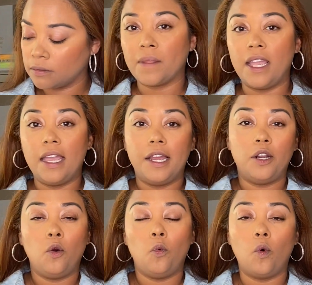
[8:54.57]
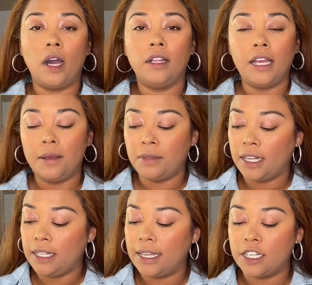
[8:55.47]
And while I'm
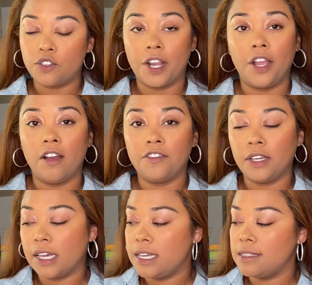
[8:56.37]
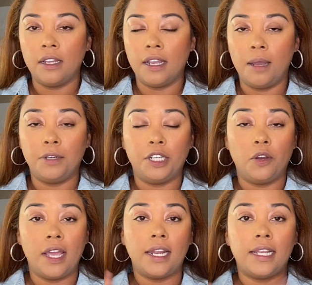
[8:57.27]
letting that dry off, you guys, I'm gonna go
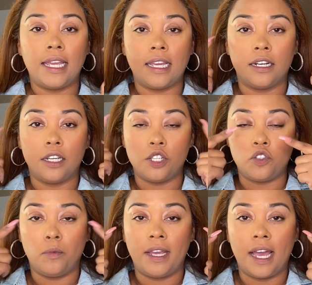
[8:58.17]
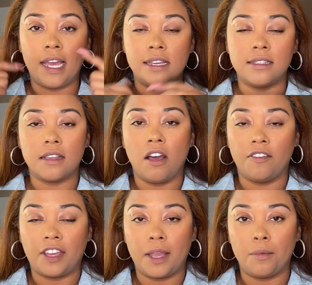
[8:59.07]
ahead and do my eyes
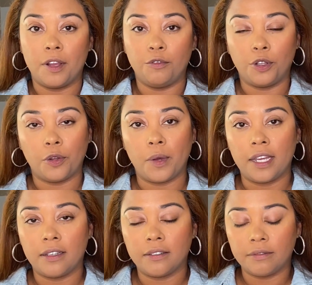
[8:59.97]
off camera real quick.